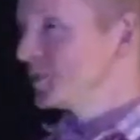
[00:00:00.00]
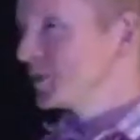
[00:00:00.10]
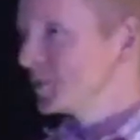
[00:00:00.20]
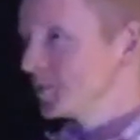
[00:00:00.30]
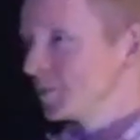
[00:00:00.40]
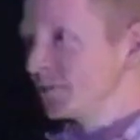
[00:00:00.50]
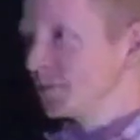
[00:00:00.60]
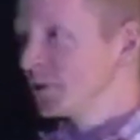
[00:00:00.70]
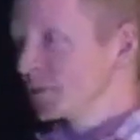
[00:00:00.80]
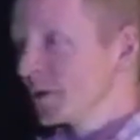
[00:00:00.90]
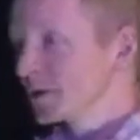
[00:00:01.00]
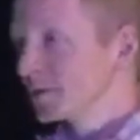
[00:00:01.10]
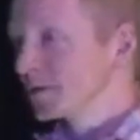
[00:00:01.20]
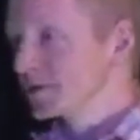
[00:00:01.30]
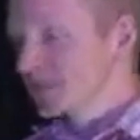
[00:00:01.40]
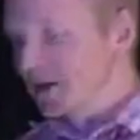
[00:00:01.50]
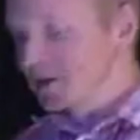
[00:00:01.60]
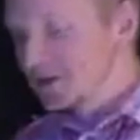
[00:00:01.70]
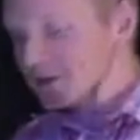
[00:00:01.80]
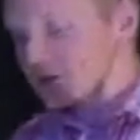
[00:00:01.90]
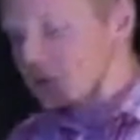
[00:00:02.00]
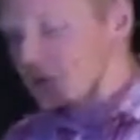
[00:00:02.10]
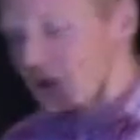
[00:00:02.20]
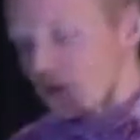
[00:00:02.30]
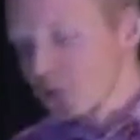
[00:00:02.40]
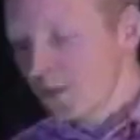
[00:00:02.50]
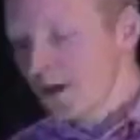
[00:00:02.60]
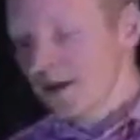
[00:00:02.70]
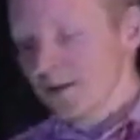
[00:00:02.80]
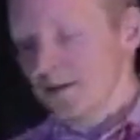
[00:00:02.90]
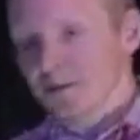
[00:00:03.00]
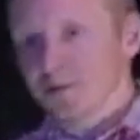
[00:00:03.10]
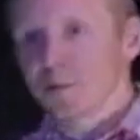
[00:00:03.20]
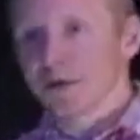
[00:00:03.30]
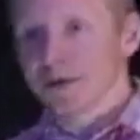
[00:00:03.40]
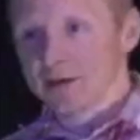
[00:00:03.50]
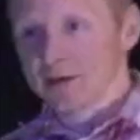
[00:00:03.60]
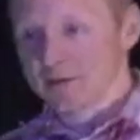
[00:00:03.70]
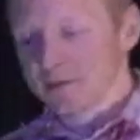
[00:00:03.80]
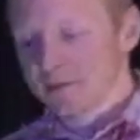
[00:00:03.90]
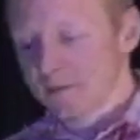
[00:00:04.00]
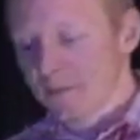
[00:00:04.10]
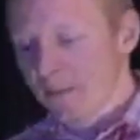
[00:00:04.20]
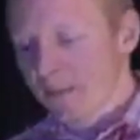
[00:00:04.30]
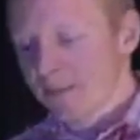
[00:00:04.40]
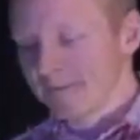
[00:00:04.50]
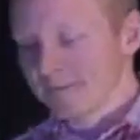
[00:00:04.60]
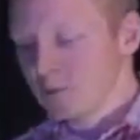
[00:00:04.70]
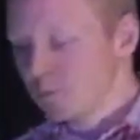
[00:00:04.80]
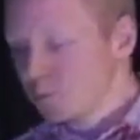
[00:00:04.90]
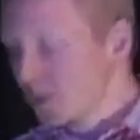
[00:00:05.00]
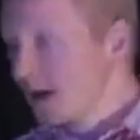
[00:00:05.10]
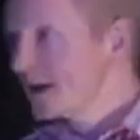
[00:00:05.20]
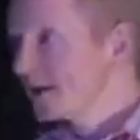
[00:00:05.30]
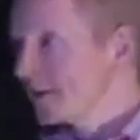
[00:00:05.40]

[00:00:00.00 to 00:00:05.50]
your partner, with your spouse, is to pray for one another. You pray